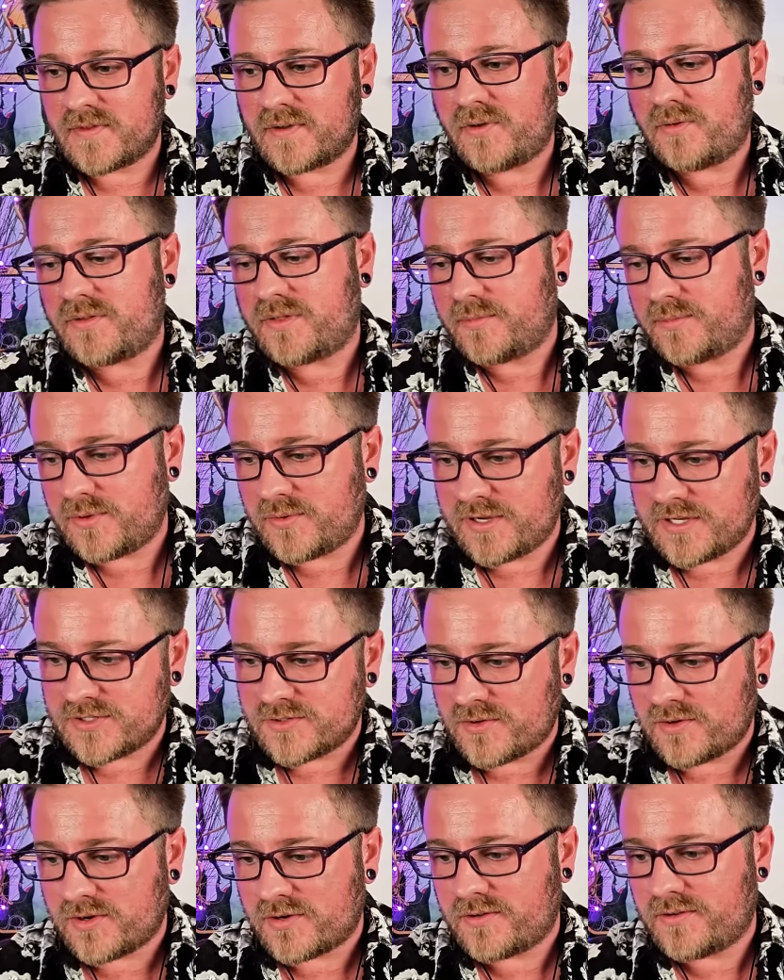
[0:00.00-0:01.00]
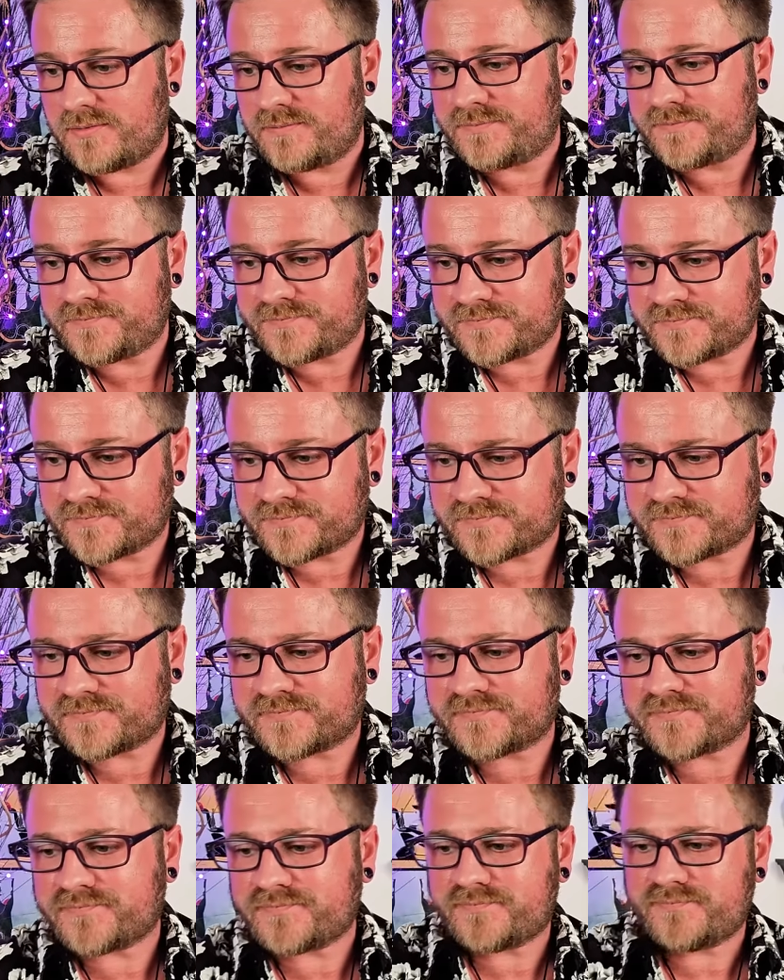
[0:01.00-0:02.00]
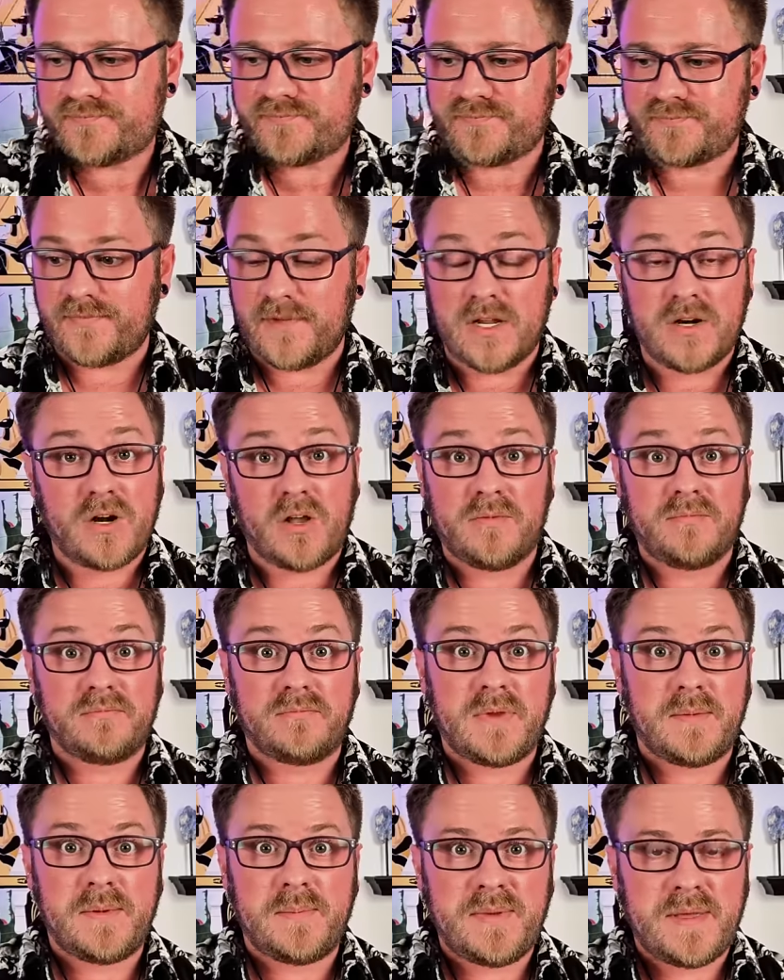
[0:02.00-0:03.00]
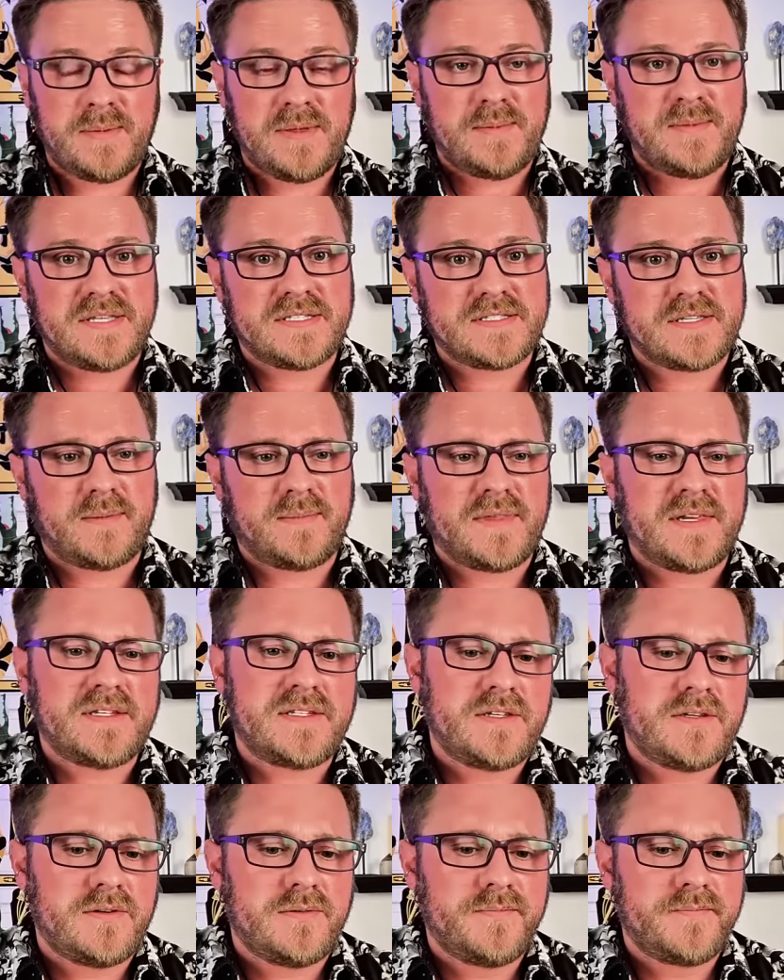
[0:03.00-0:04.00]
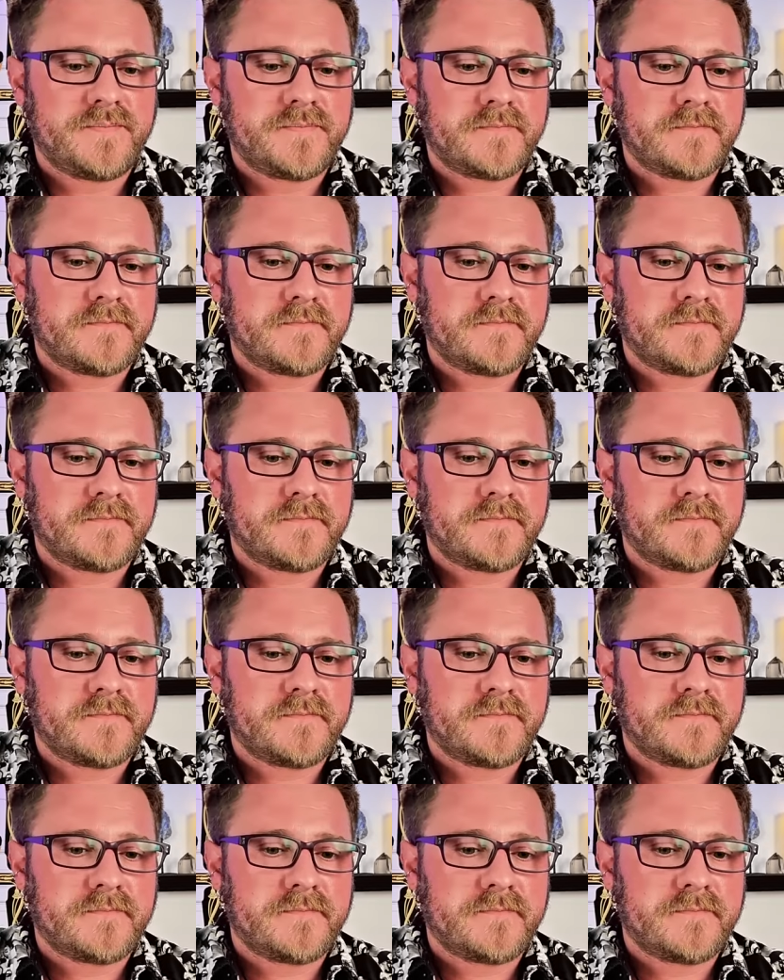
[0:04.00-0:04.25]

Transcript: I'll go with the Blue Angel Oracle. I don't know. Maybe BB means something to you.